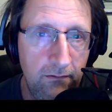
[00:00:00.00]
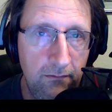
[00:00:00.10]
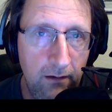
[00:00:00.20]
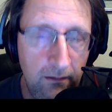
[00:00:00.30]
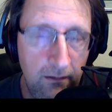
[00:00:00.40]

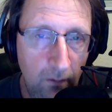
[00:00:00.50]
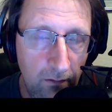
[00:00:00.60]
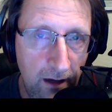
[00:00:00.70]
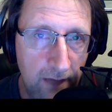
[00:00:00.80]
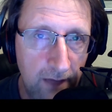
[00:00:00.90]
all
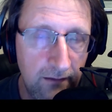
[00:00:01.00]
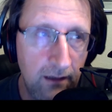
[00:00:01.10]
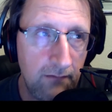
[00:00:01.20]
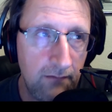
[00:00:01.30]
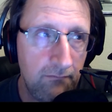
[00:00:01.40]
that,
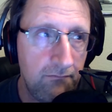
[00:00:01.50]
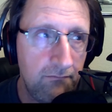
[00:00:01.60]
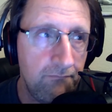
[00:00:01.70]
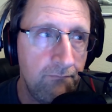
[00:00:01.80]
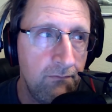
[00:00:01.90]
and
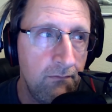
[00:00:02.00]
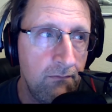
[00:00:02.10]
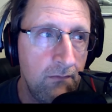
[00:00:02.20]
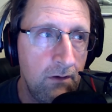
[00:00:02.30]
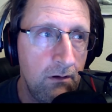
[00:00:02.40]

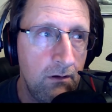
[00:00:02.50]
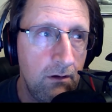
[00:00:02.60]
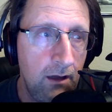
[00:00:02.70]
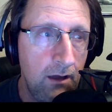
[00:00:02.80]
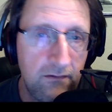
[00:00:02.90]

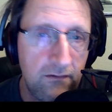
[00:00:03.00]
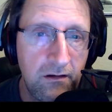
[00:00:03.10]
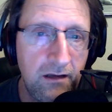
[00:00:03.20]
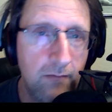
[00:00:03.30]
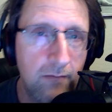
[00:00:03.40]
it just
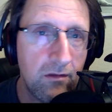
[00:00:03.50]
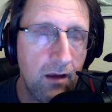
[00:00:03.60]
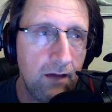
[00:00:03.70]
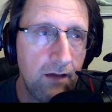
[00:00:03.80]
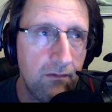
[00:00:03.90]
seems
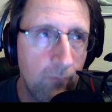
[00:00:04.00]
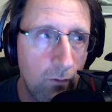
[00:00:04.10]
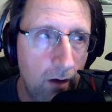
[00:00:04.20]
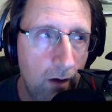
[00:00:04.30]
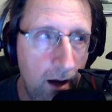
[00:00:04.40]
like the
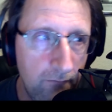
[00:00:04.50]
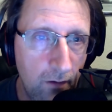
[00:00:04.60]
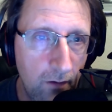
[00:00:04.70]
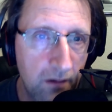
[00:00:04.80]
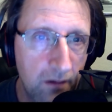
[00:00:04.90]
more I've
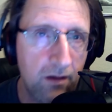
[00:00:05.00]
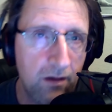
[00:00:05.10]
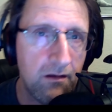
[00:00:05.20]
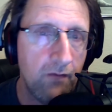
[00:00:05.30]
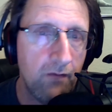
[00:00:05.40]
lost
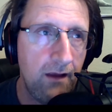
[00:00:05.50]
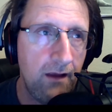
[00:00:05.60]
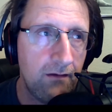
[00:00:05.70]
myself in that,